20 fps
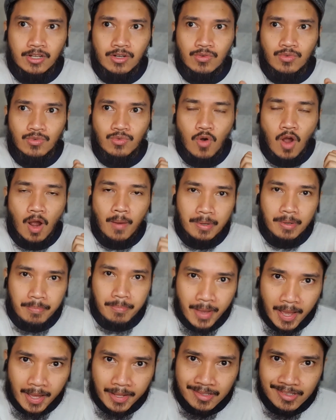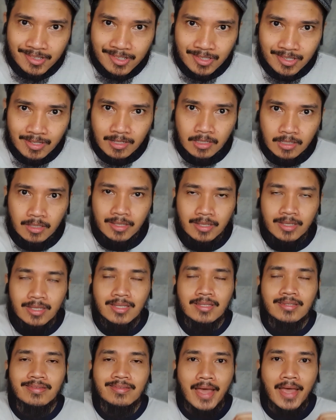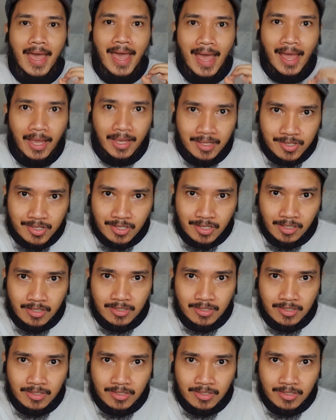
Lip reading: Robert Pattinson is excellent.